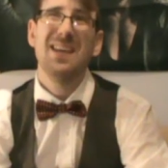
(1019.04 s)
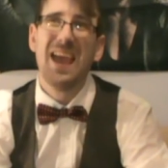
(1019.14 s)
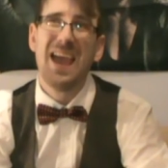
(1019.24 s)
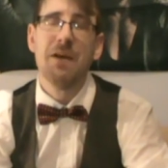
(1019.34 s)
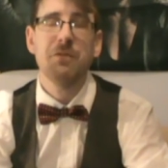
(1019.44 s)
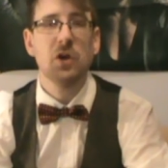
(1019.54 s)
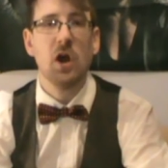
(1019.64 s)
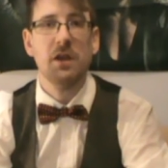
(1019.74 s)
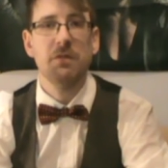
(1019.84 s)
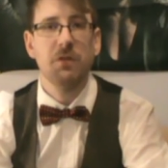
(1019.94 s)
yeah, I've
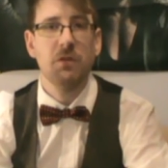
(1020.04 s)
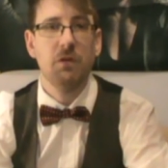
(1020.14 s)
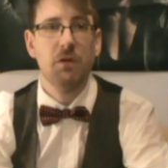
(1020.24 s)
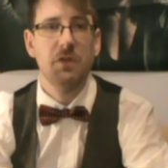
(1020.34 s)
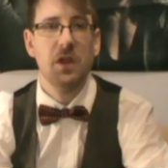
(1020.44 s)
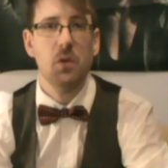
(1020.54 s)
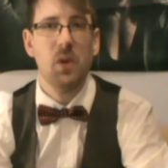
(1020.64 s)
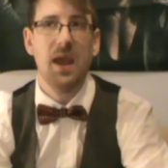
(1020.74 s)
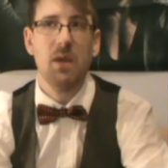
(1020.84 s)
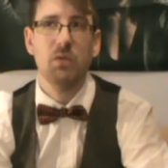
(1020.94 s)
tried it for the
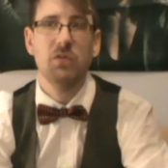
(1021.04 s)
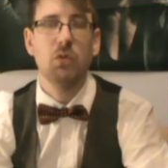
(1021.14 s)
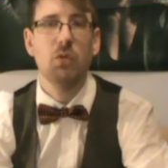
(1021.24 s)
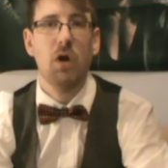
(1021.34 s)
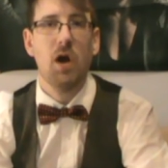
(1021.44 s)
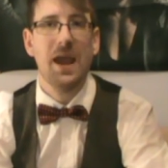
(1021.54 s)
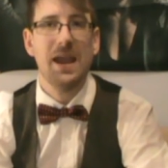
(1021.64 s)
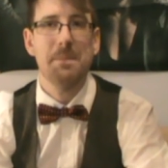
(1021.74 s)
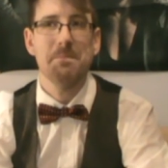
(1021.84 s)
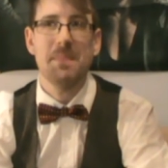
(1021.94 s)
review, it was
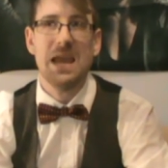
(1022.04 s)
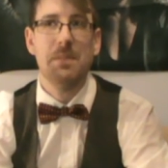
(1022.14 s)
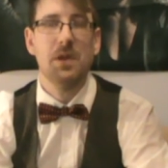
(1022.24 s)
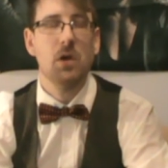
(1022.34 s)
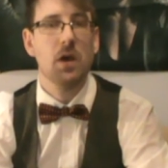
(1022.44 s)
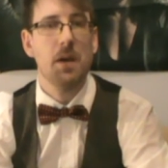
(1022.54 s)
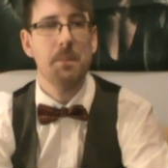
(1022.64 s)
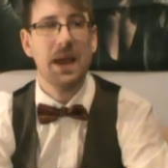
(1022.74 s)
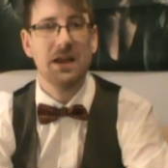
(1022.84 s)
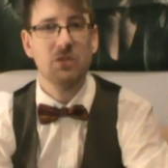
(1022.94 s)
alright, maybe I'll come
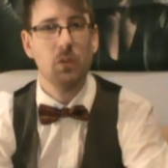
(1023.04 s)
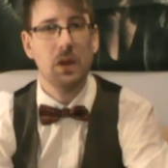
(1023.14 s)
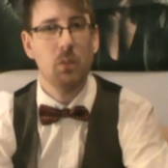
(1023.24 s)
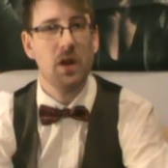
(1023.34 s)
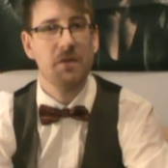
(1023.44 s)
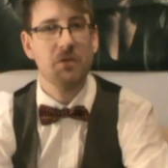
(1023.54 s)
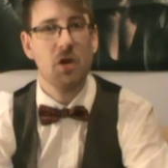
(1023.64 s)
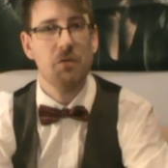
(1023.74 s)
back to it when I've kind